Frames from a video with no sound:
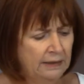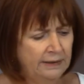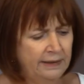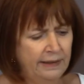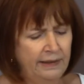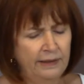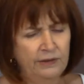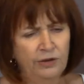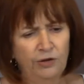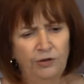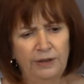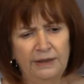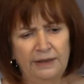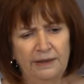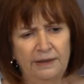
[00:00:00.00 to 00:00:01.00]
city
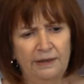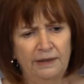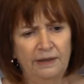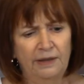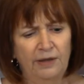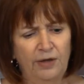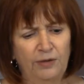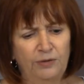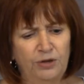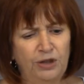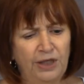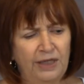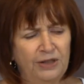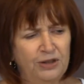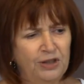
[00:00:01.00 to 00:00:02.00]
attorneys into the
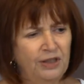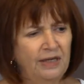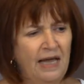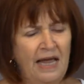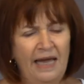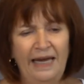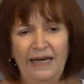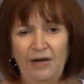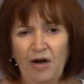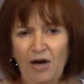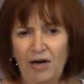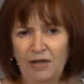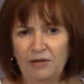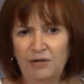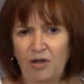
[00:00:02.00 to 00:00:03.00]
negotiation, he
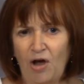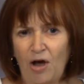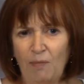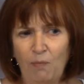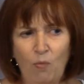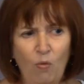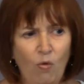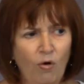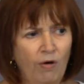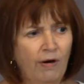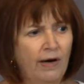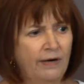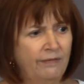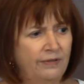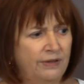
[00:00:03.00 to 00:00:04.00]
got a lot more
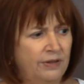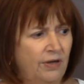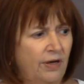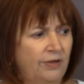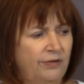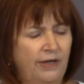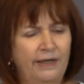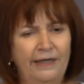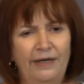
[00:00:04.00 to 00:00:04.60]
out of his contract.